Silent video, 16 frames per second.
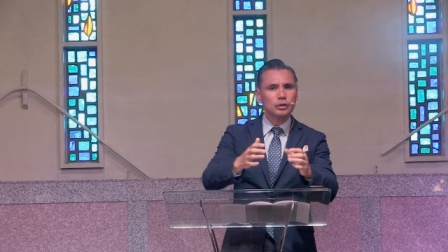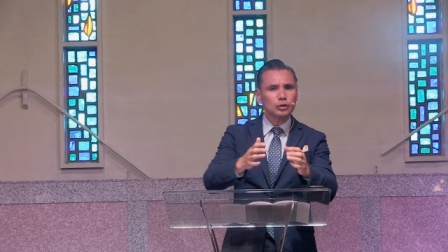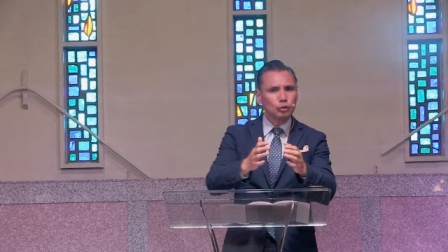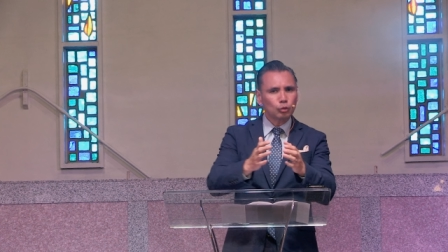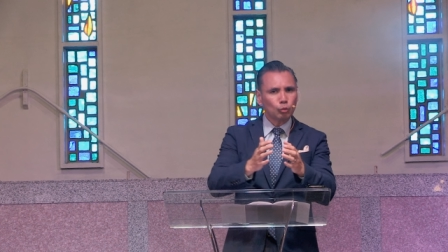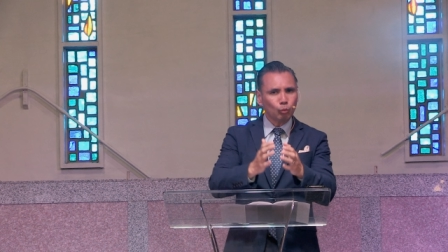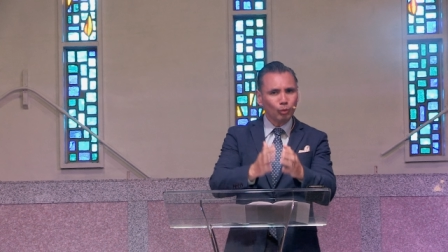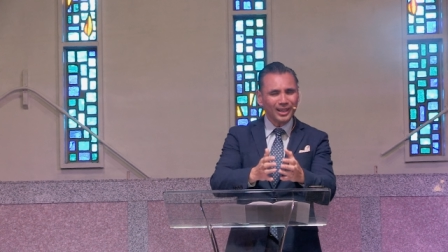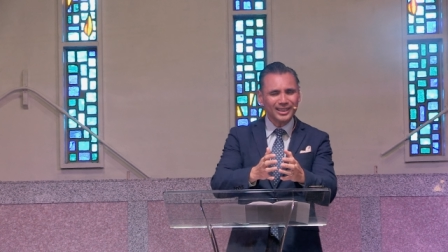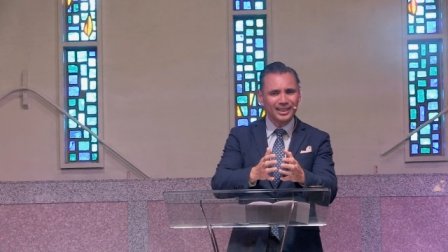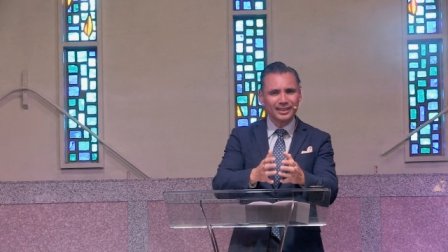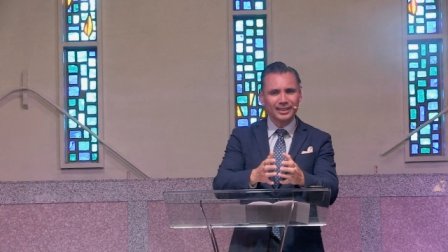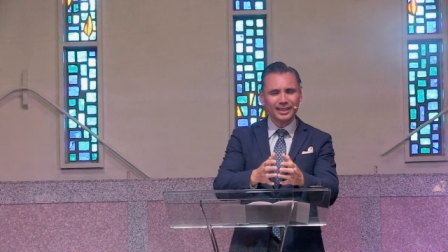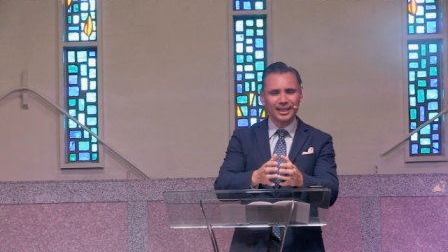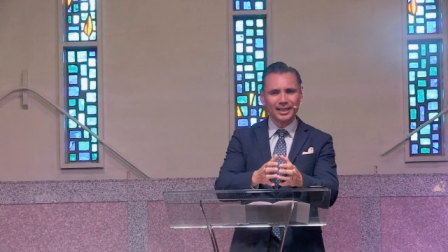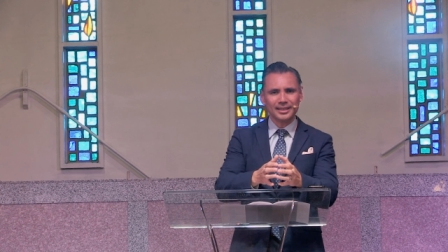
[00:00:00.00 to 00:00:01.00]
to
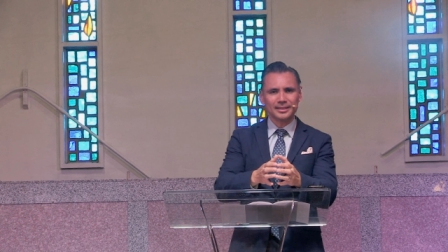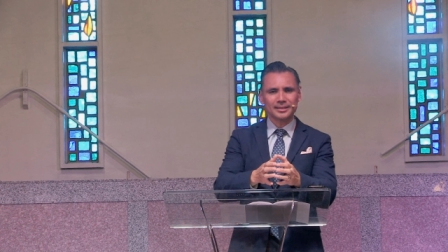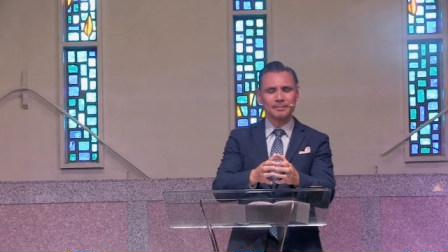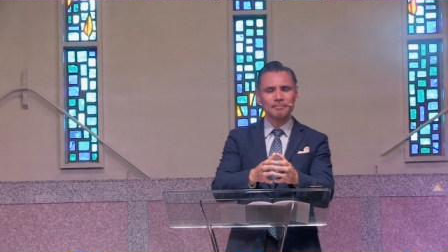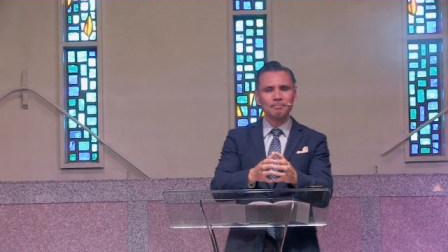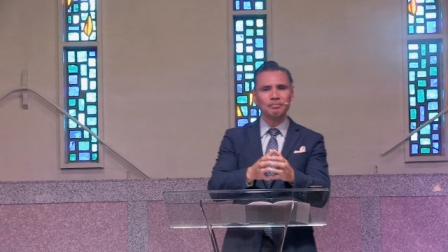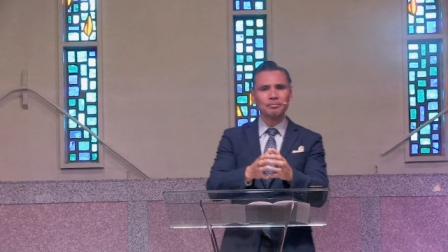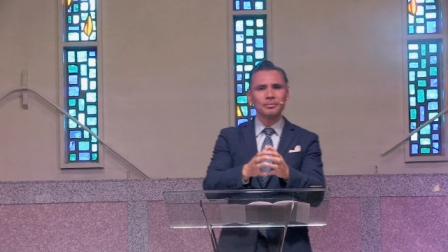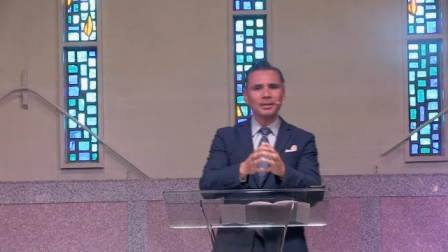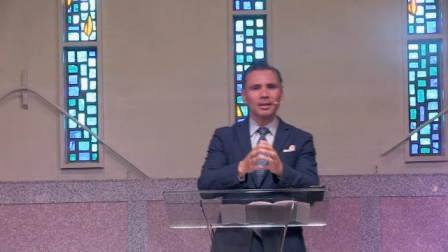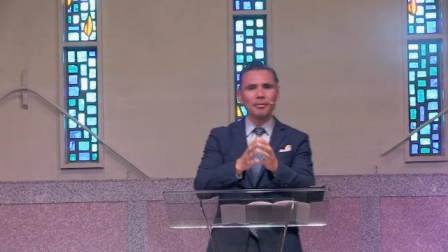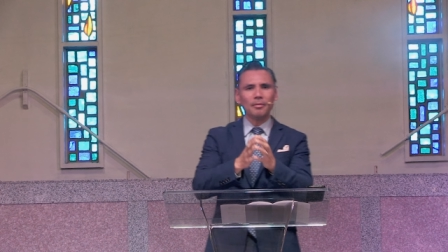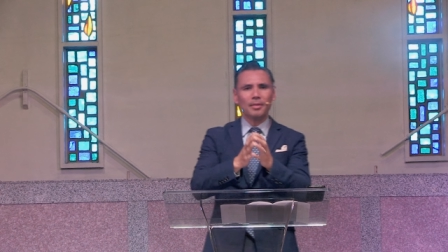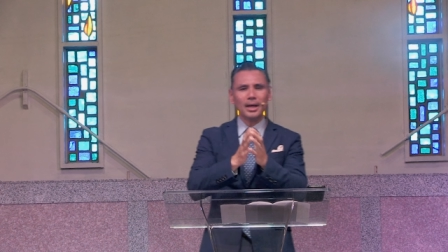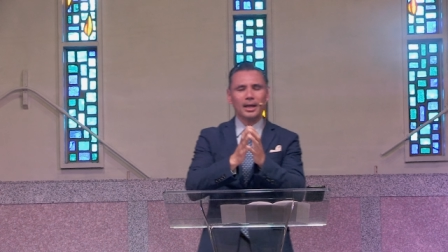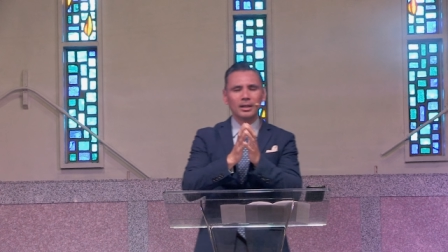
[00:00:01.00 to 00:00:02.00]
recognize
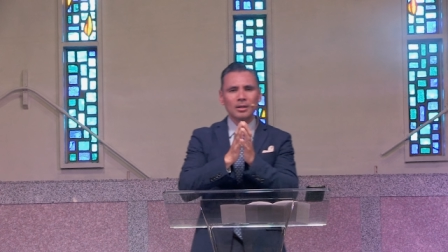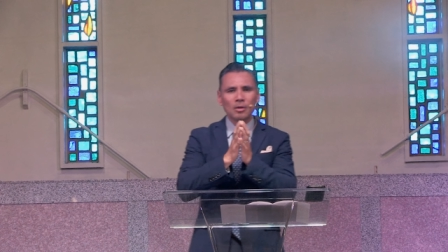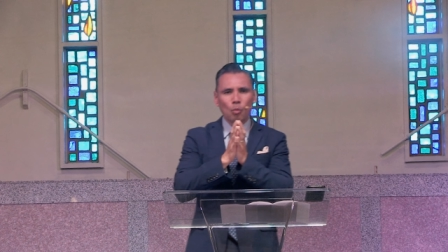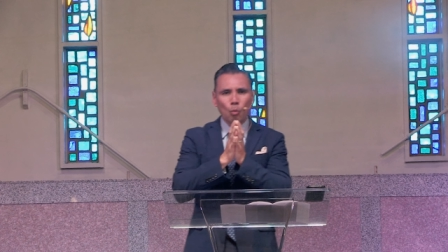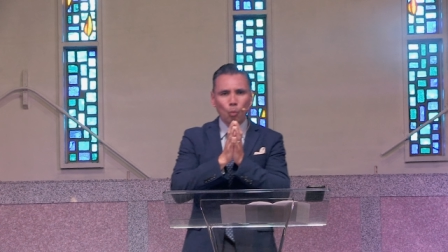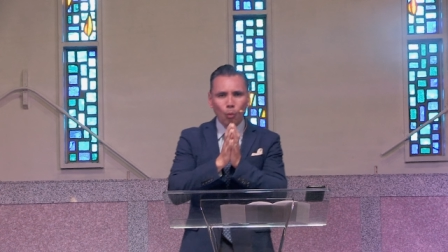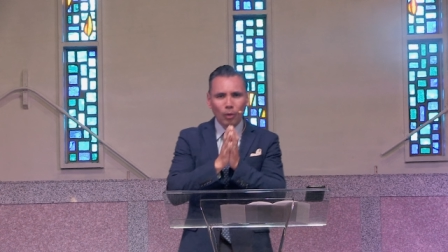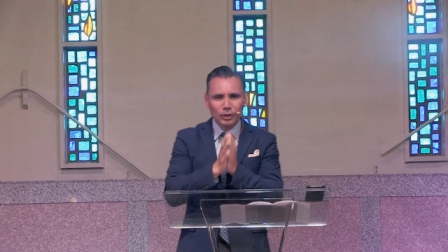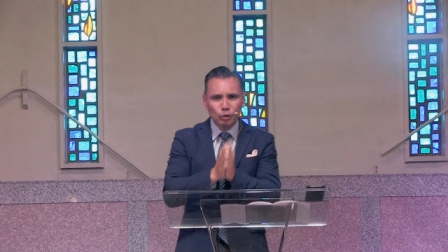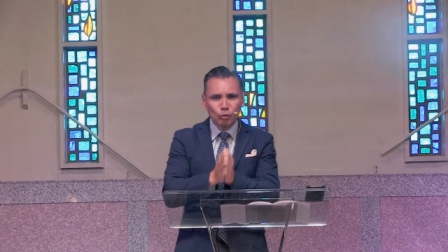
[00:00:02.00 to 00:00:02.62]
that what